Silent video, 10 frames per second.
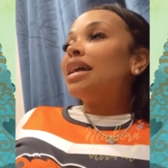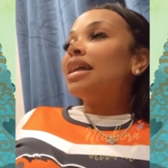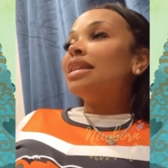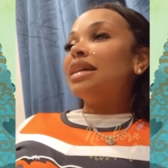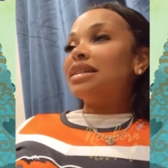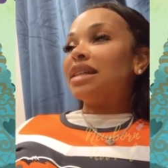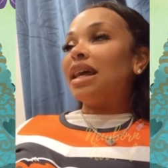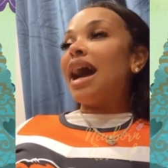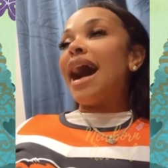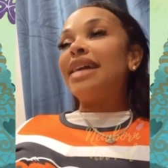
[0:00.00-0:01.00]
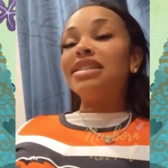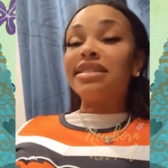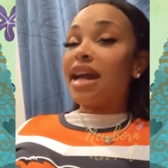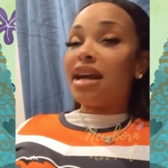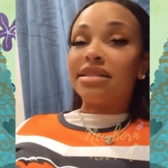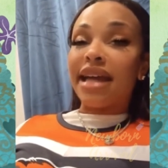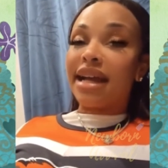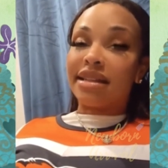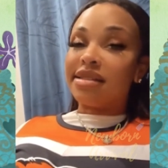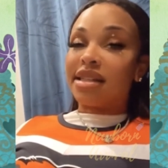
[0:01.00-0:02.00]
listen, I just air
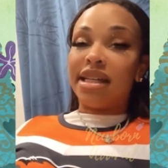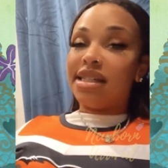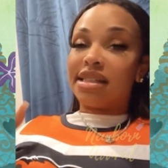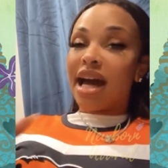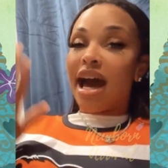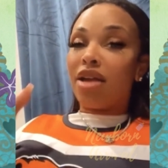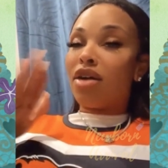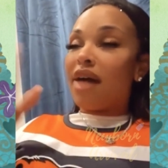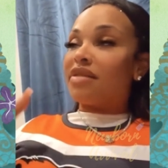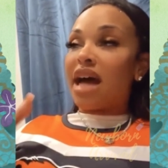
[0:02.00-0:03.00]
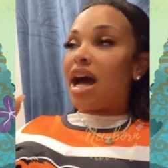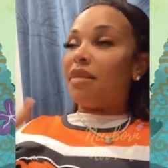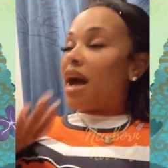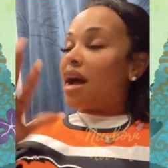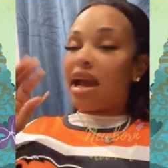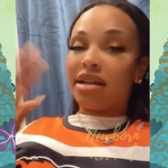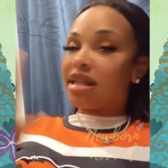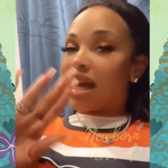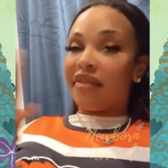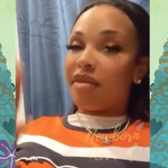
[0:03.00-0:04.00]
tag these kids. I don't have time. I air
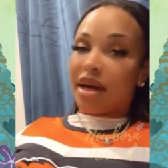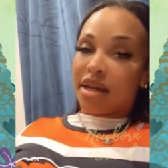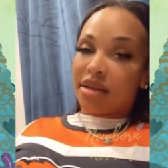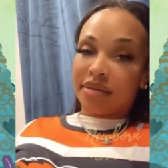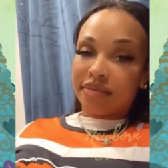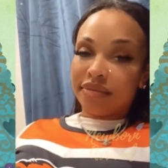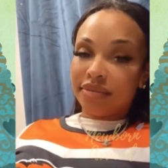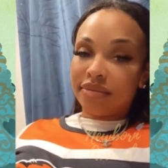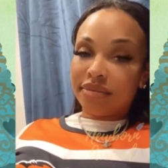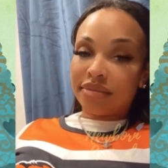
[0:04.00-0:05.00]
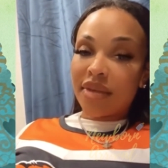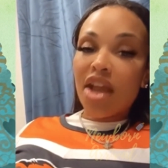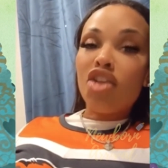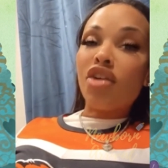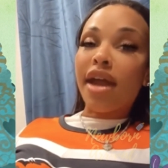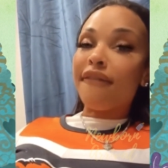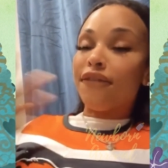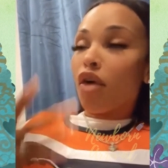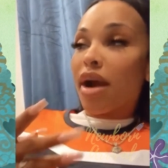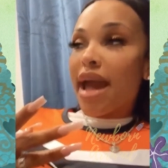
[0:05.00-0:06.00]
tag everybody. Girl. You get
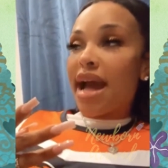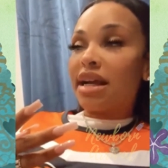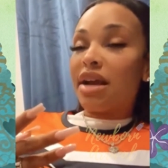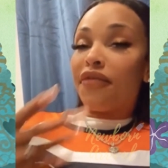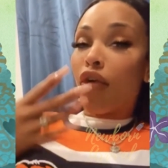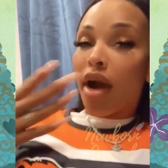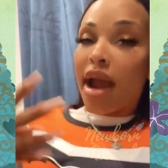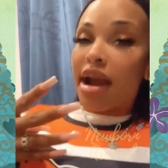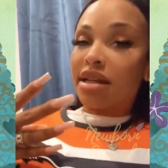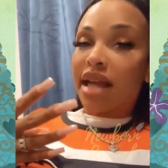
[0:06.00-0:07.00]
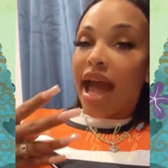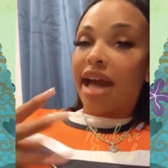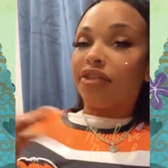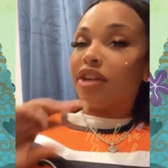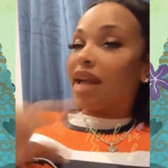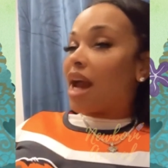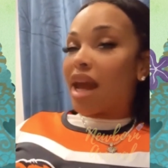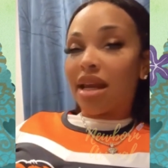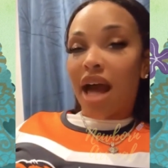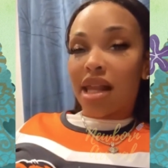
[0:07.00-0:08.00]
four, four air tags for
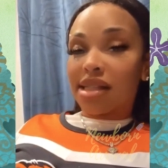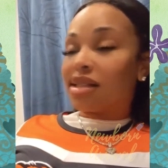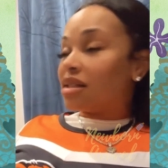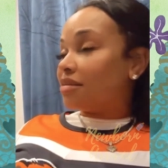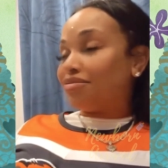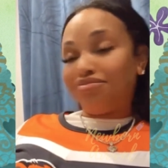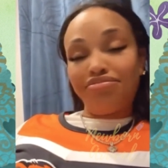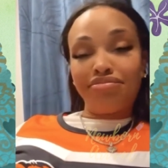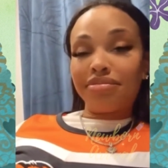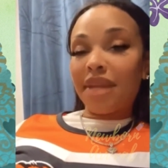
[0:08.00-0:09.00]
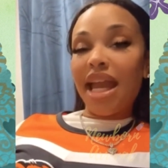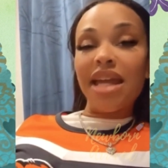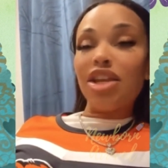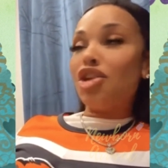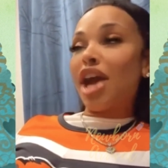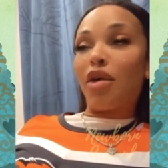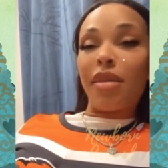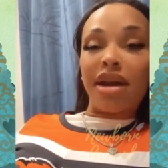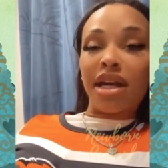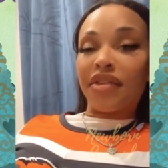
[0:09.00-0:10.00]
$99. I already knew because y'all, y'all
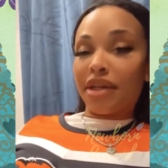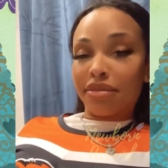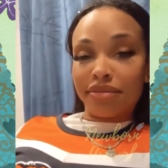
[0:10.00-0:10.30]
said y'all,